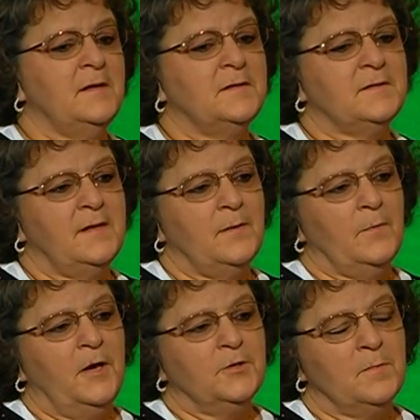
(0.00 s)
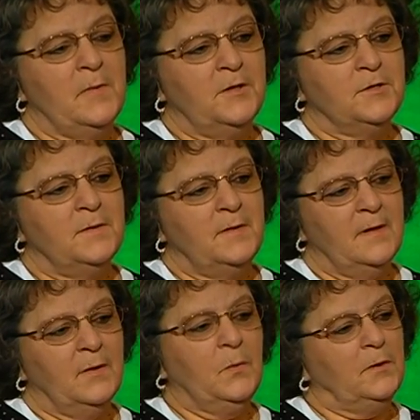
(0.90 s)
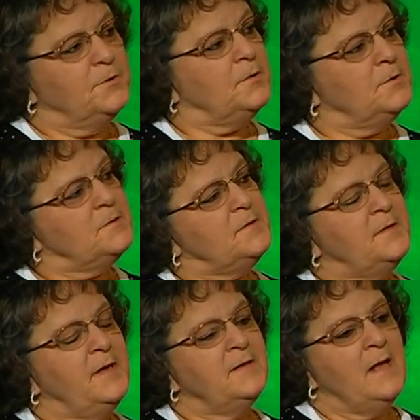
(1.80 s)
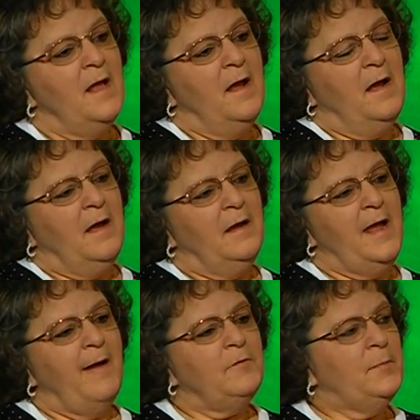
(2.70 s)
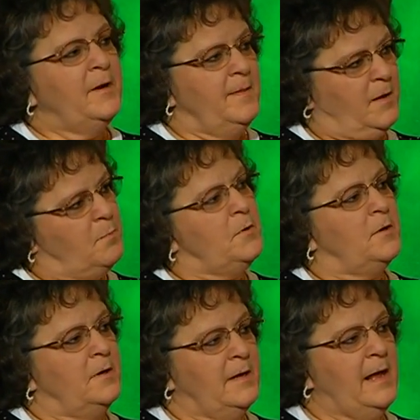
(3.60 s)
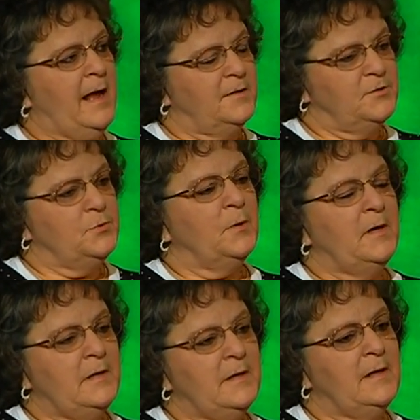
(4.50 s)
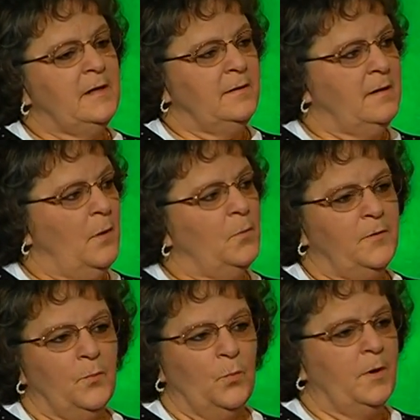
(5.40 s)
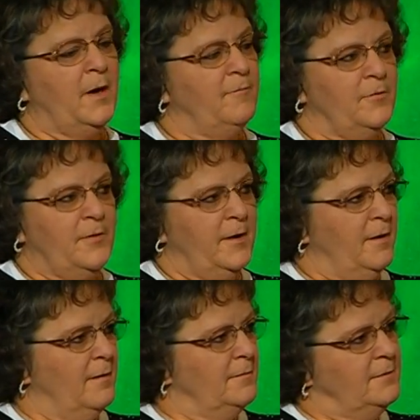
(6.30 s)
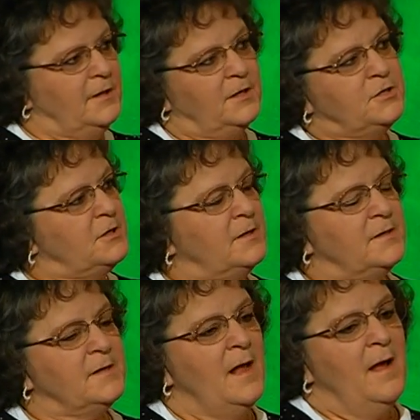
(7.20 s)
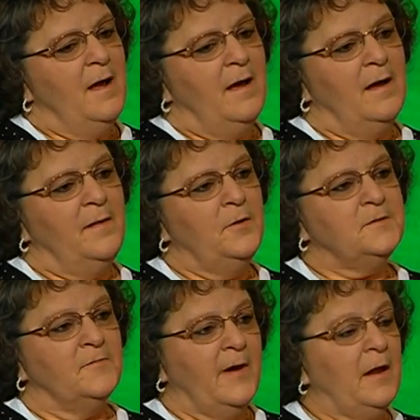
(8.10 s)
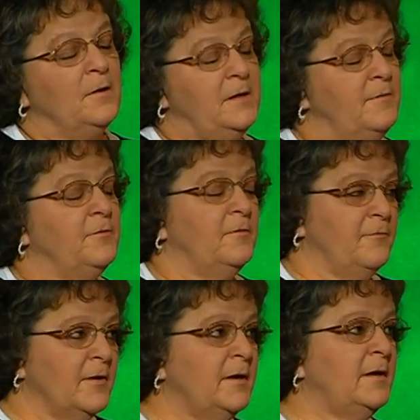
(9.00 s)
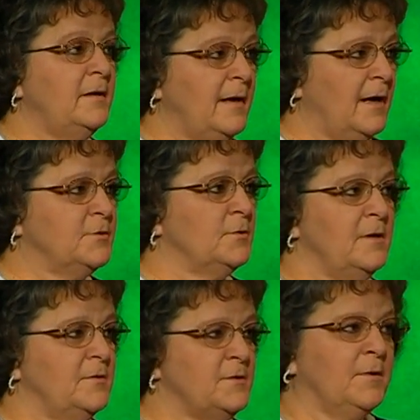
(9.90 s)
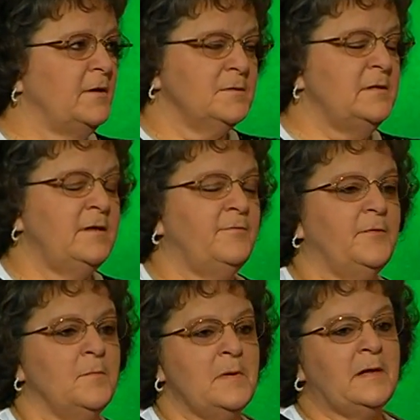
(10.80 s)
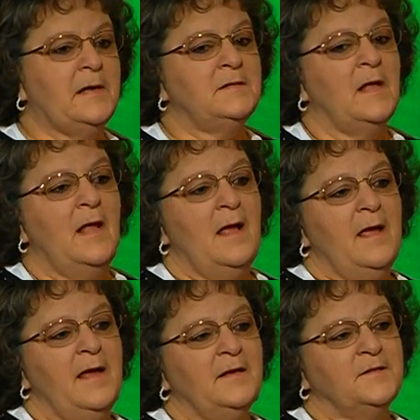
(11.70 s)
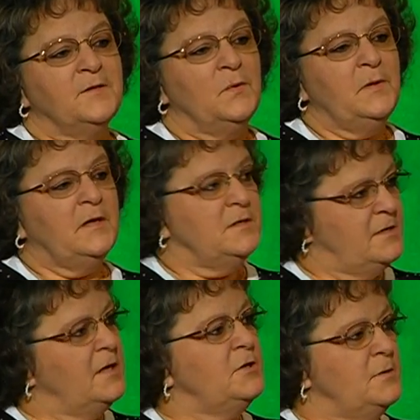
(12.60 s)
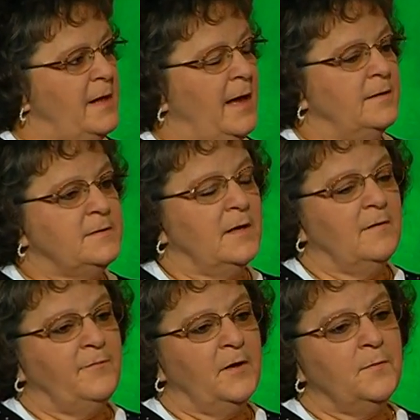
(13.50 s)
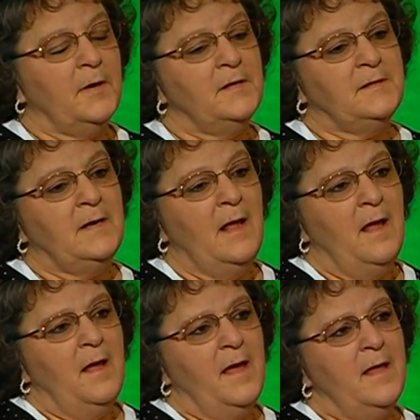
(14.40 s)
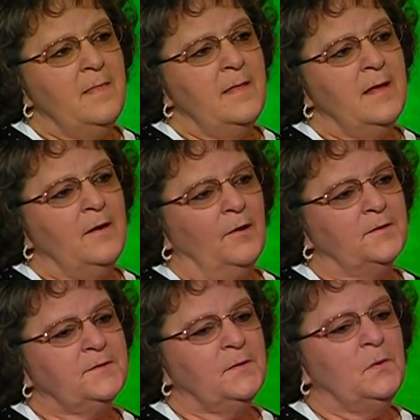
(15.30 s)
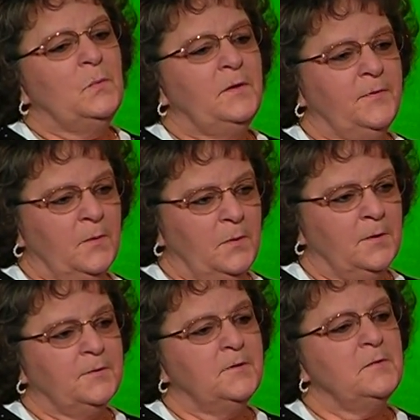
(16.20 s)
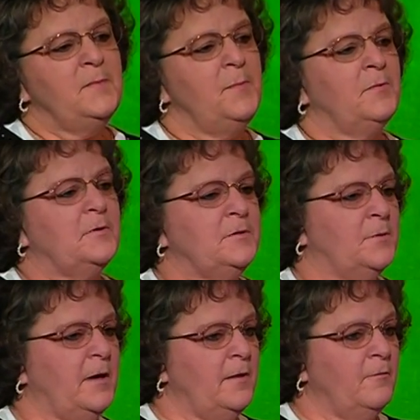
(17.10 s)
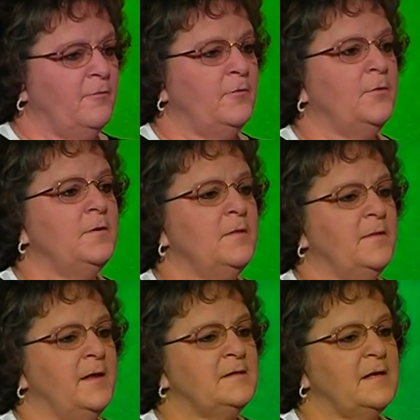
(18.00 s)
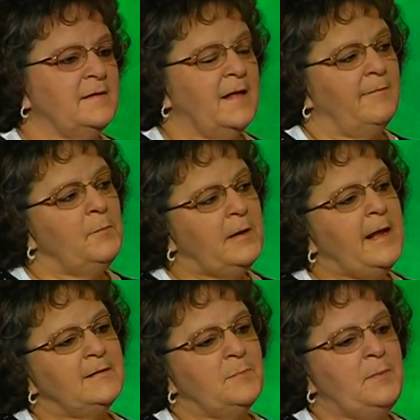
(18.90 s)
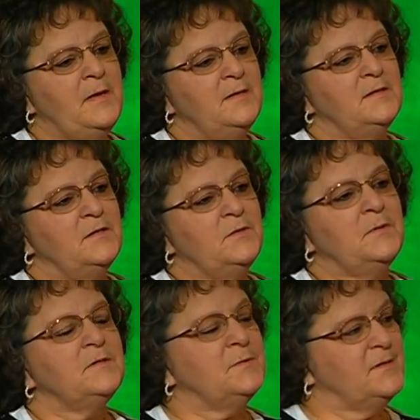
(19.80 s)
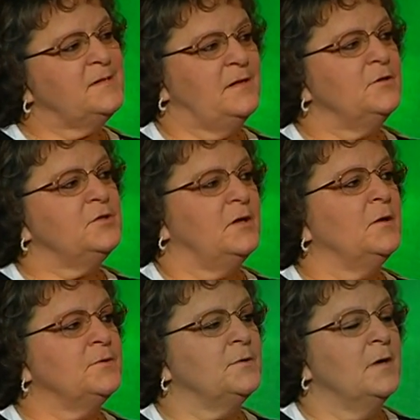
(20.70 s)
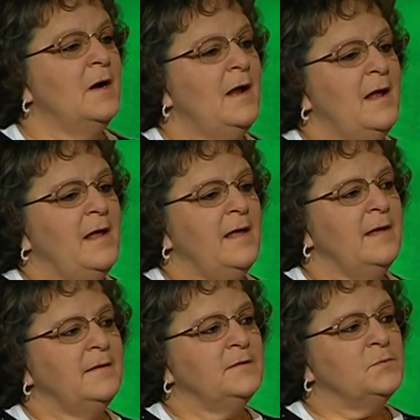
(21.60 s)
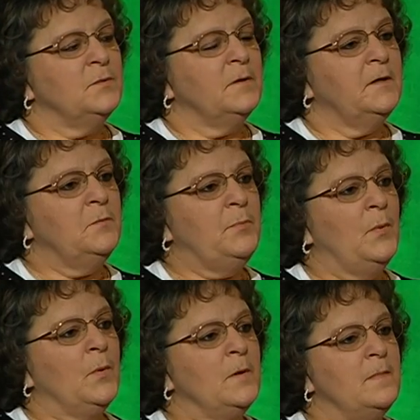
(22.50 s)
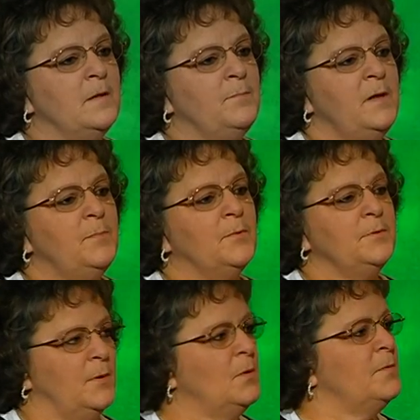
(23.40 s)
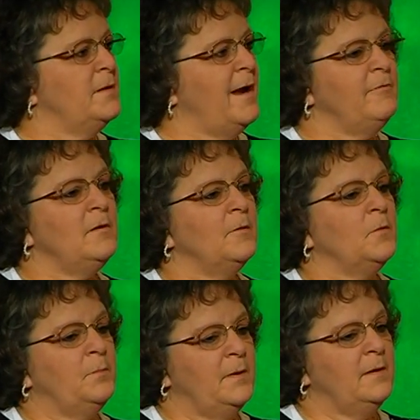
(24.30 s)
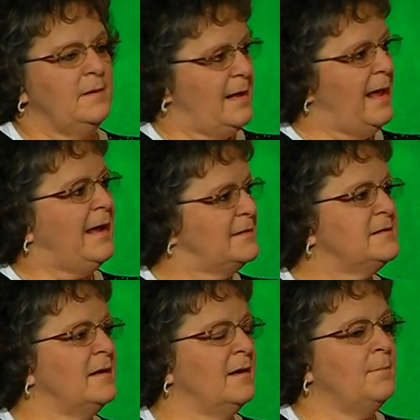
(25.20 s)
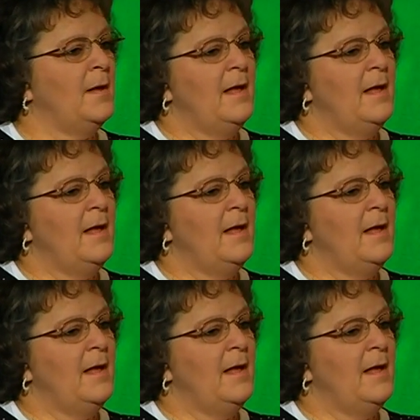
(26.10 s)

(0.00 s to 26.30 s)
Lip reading: is that Rachel mentioned the quilters and things. Everybody in the community has joined in with whatever their niche is. There's a vital need for the funding, naturally. There's always a need for the monies. And so we continue that fundraising. And then also with the quilters and people that are donating the food and things like that, everybody has a piece into it. So it's their shelter. And it's really important that people know that every little bit adds up,